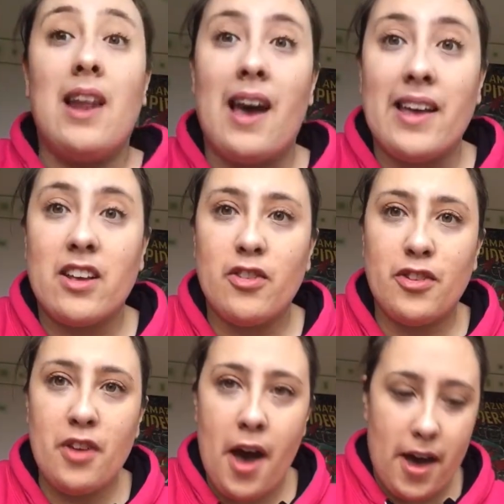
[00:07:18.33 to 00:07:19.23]
Like
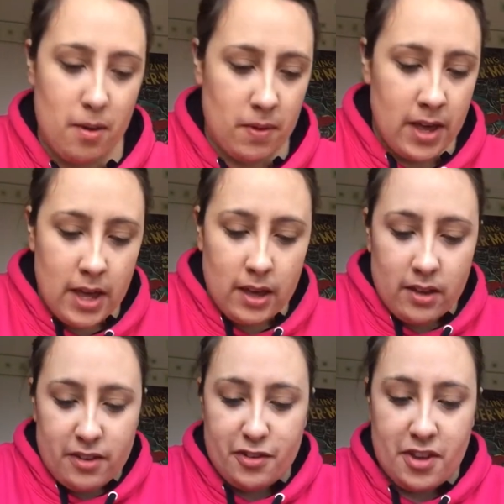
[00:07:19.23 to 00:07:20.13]
so.
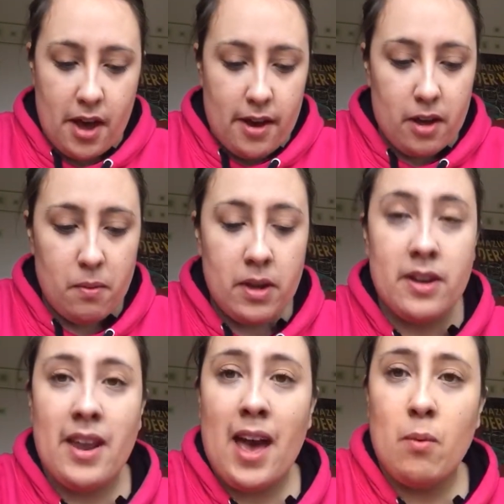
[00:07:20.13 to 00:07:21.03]
So
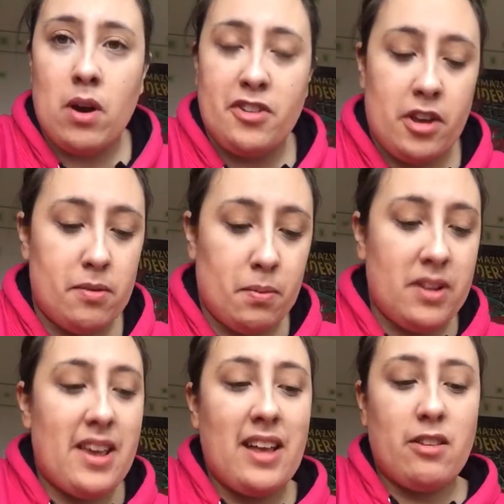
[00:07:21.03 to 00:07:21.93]
now what I do is I'm
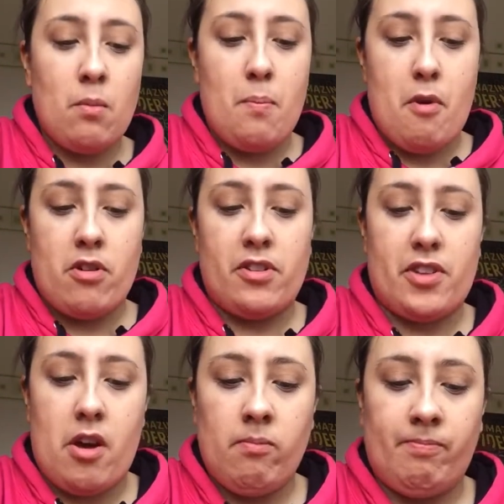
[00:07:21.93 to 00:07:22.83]
going to take some more
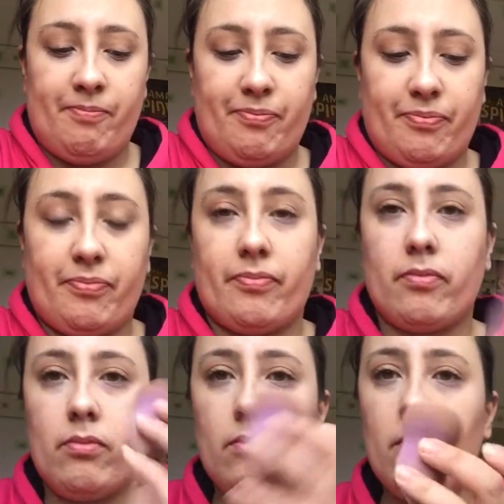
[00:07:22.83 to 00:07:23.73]
bronzer
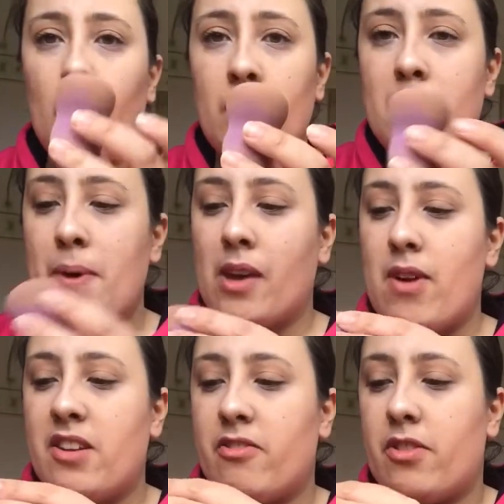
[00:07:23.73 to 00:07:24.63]
with the
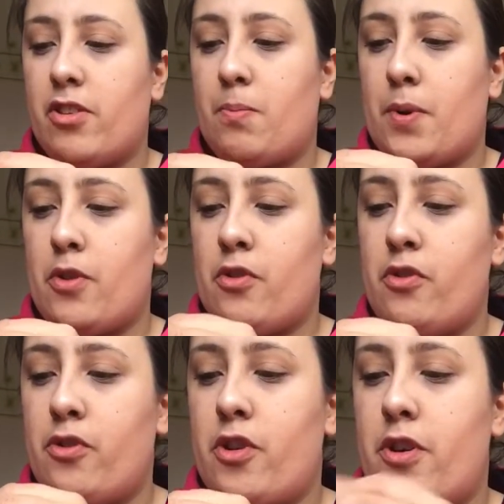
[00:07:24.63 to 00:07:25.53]
bigger end of the
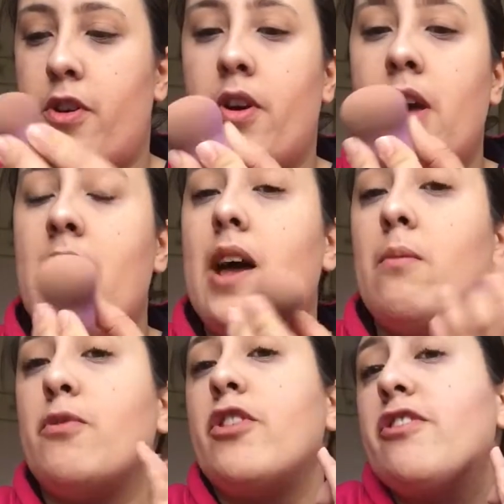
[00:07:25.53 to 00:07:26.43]
sponge, and
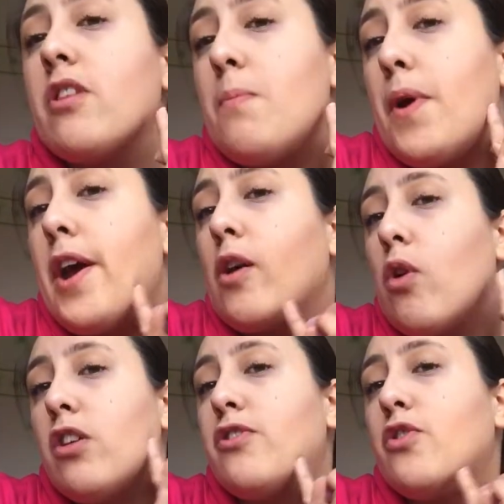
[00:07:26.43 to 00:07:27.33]
I'm just going to put it
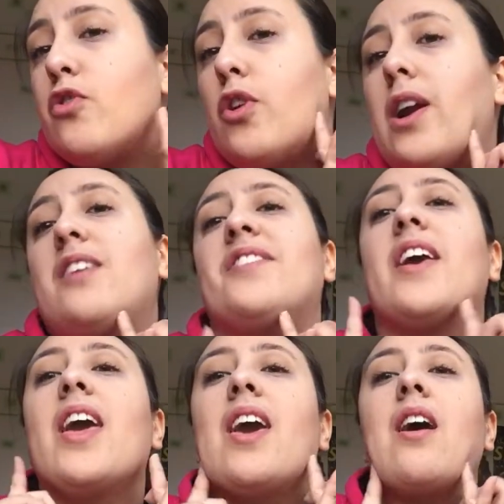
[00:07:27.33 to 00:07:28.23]
across the jawline, so
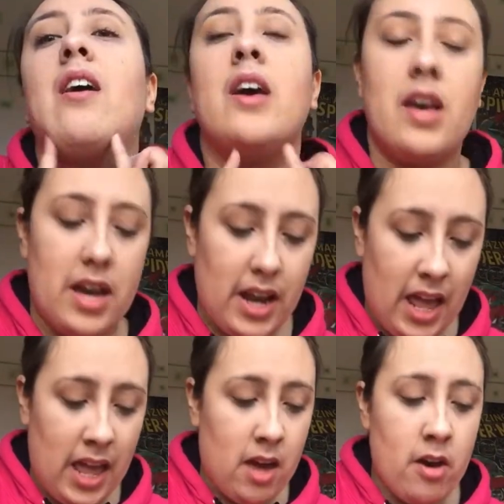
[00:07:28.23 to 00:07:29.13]
here and
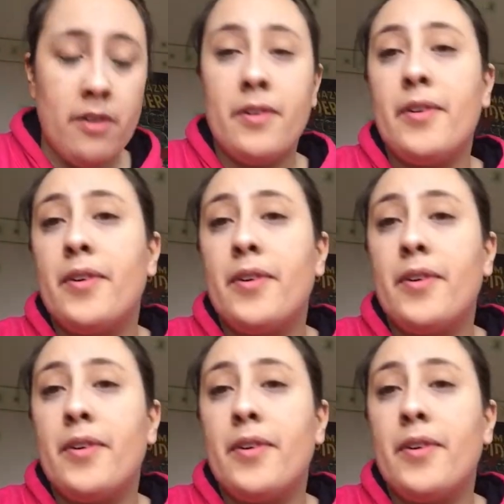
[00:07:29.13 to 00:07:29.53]
here.